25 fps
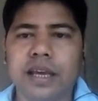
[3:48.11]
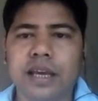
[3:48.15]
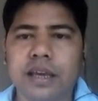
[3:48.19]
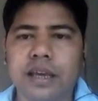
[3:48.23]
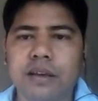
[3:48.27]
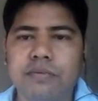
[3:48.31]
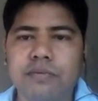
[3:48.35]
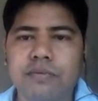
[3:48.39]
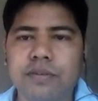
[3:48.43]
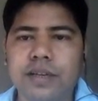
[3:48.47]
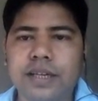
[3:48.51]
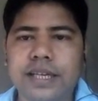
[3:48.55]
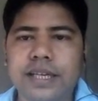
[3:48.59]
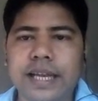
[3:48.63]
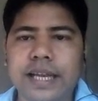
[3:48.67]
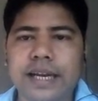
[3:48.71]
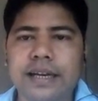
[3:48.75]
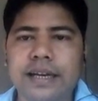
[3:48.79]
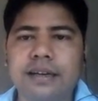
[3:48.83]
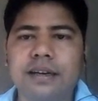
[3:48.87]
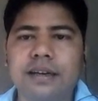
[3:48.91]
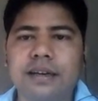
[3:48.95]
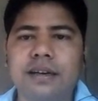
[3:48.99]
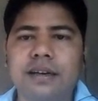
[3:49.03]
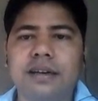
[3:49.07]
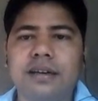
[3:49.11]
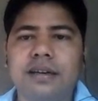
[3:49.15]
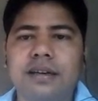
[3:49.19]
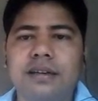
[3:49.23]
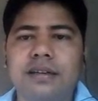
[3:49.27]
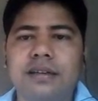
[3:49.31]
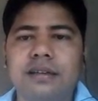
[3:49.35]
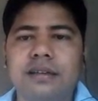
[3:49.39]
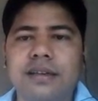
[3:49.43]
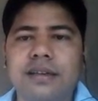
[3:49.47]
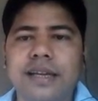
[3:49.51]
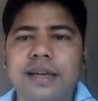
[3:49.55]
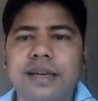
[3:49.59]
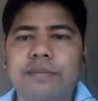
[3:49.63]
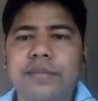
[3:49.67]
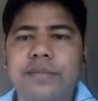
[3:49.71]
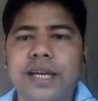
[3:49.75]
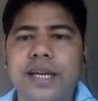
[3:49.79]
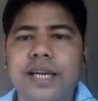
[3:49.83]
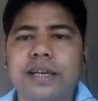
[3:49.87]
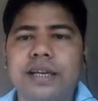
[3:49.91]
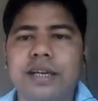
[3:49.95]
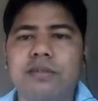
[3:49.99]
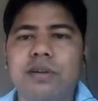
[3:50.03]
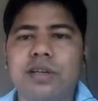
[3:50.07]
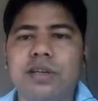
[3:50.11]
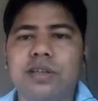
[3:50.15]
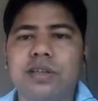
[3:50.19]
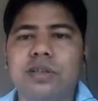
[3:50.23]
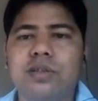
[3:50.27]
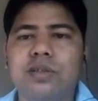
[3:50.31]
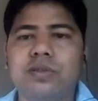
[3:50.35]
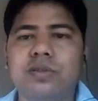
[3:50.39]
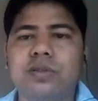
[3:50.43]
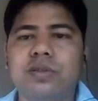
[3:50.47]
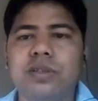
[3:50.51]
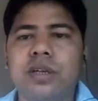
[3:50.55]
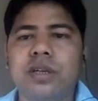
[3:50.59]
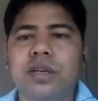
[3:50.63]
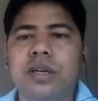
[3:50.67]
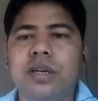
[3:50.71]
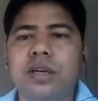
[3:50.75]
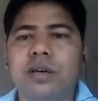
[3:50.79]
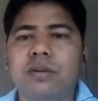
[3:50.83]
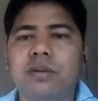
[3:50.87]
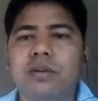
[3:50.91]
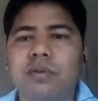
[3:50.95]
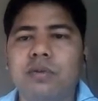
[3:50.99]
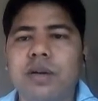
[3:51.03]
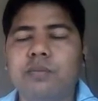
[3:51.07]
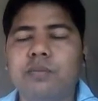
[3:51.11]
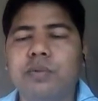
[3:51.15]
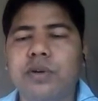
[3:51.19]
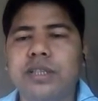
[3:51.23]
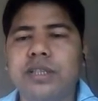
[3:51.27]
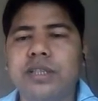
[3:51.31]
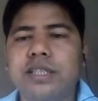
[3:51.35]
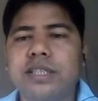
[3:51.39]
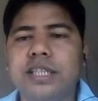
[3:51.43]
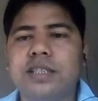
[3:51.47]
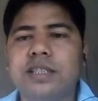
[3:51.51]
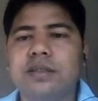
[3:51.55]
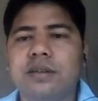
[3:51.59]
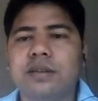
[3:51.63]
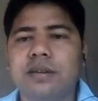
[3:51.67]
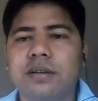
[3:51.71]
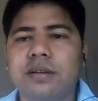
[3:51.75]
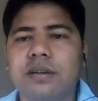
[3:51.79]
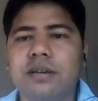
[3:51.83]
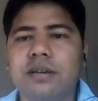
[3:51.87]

If we take lambda equal to 1.6,